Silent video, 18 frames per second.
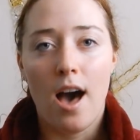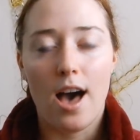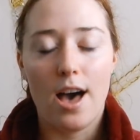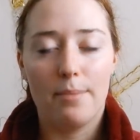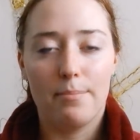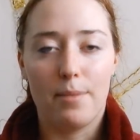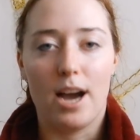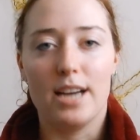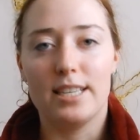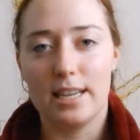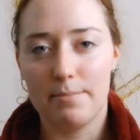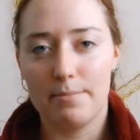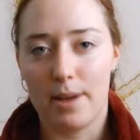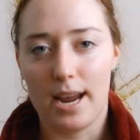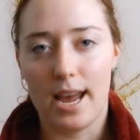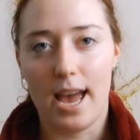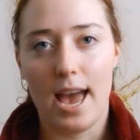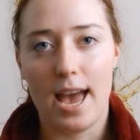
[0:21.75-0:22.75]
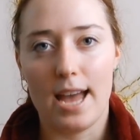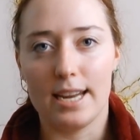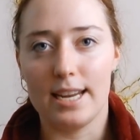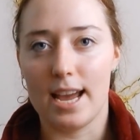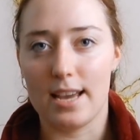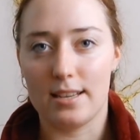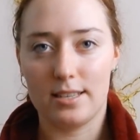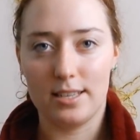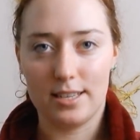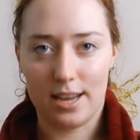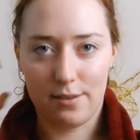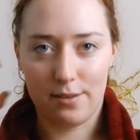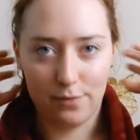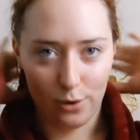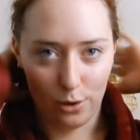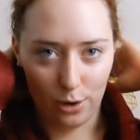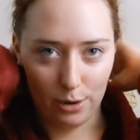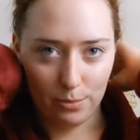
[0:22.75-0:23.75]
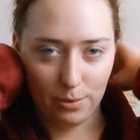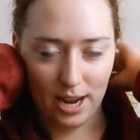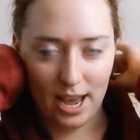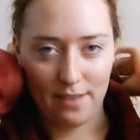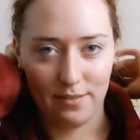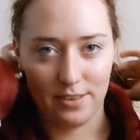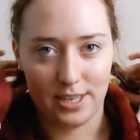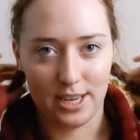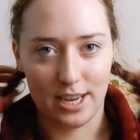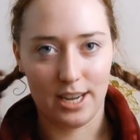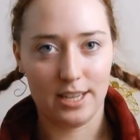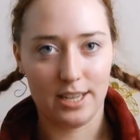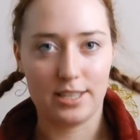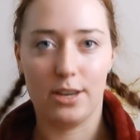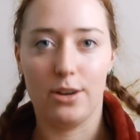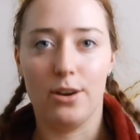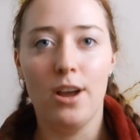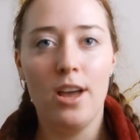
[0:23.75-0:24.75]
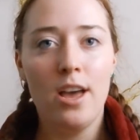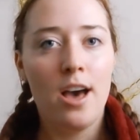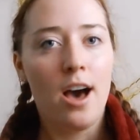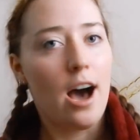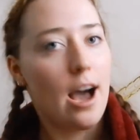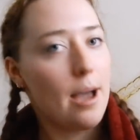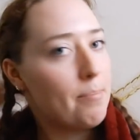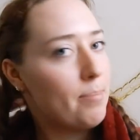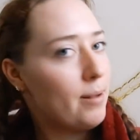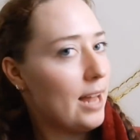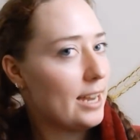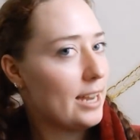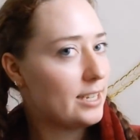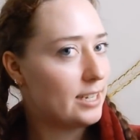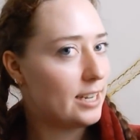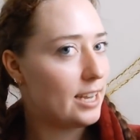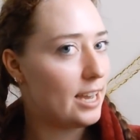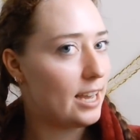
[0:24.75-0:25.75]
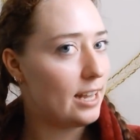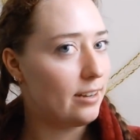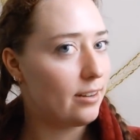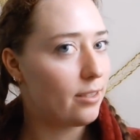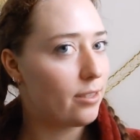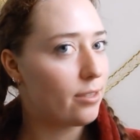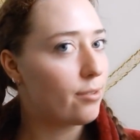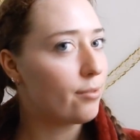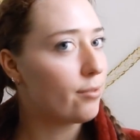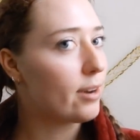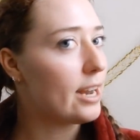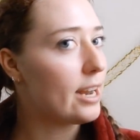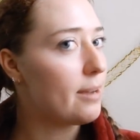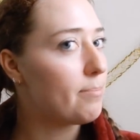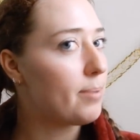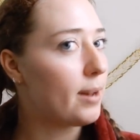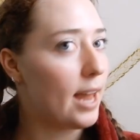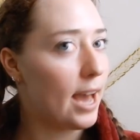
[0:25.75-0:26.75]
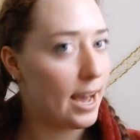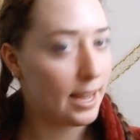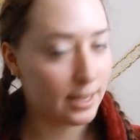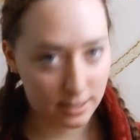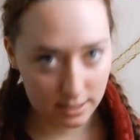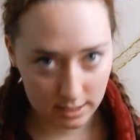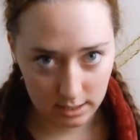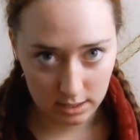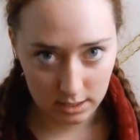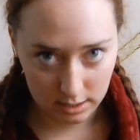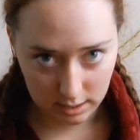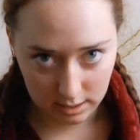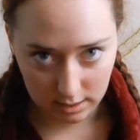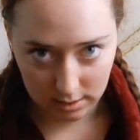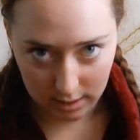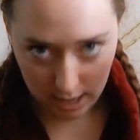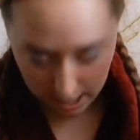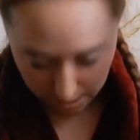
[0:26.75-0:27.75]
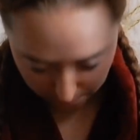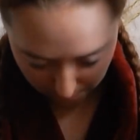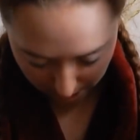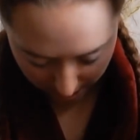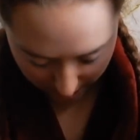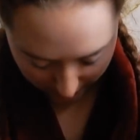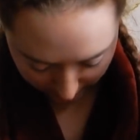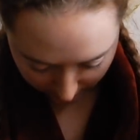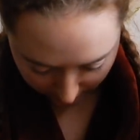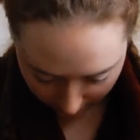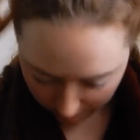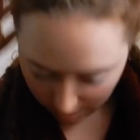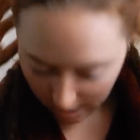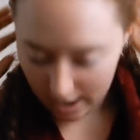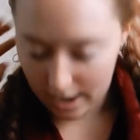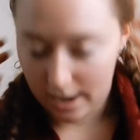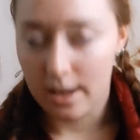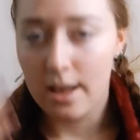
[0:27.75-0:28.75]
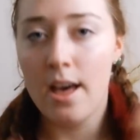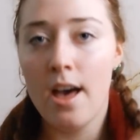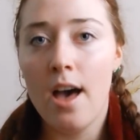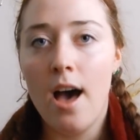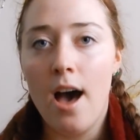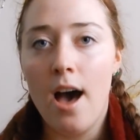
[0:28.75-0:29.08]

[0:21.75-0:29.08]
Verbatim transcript: I did my hair yesterday for it, well I haven't done it, so I plaited it in 3 plaits just down my head like that.